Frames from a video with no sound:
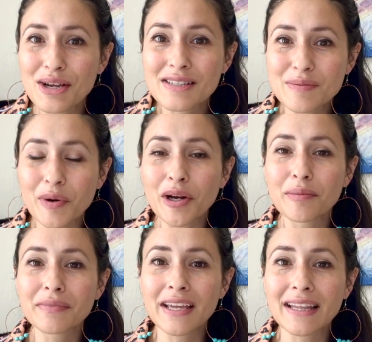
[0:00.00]

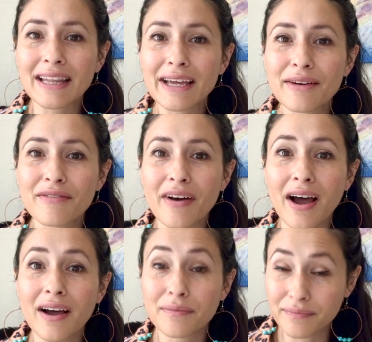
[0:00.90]
Sperm can live
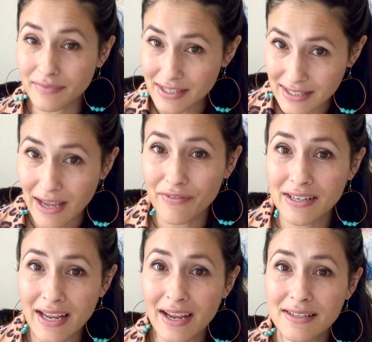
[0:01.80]
7
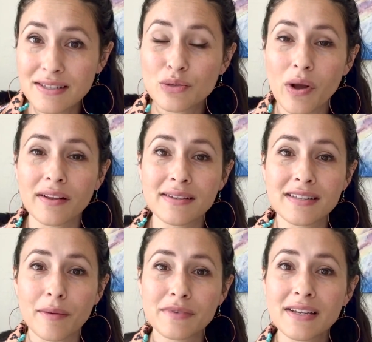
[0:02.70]
days, is well
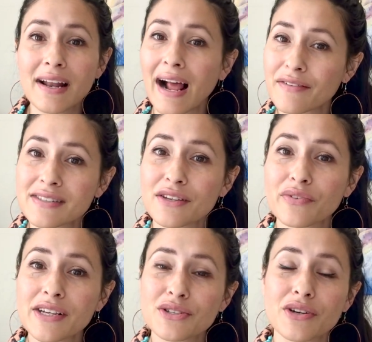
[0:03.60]
accepted. I've seen
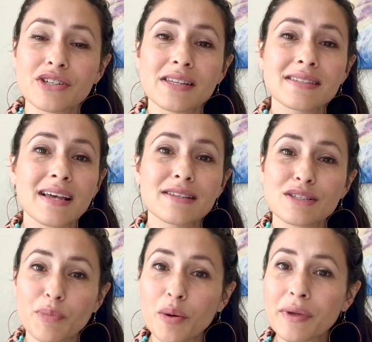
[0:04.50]
research that says
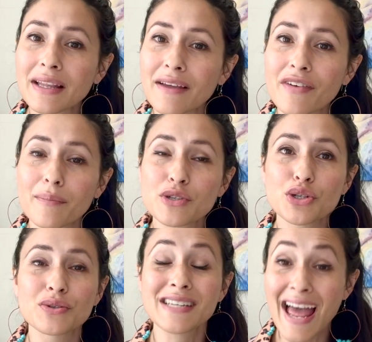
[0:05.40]
sperm can live up
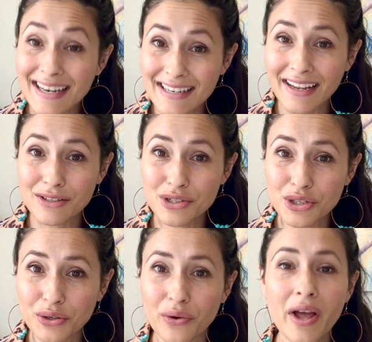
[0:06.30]
to 10 days
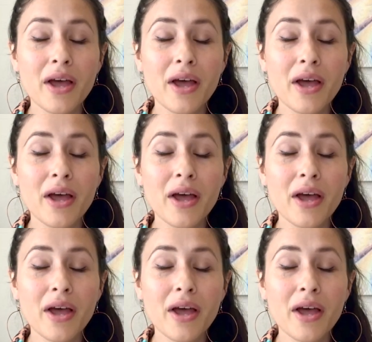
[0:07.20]
too.